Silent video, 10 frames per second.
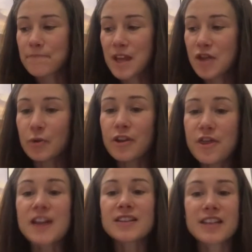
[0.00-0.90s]
there were
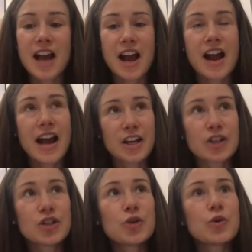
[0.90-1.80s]
things I could
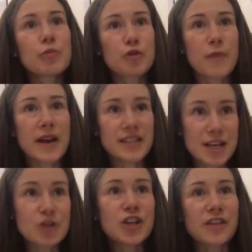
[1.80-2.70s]
do to improve my
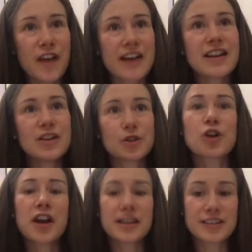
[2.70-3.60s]
teaching that
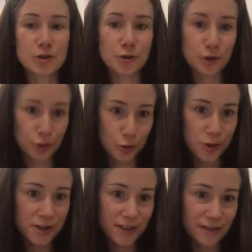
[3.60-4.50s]
integrated digital
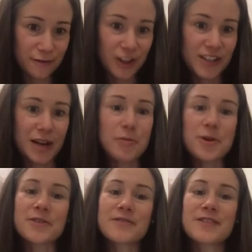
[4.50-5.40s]
tools, for
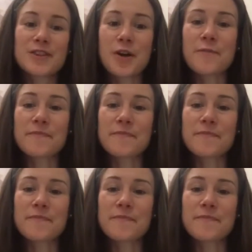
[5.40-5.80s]
example. So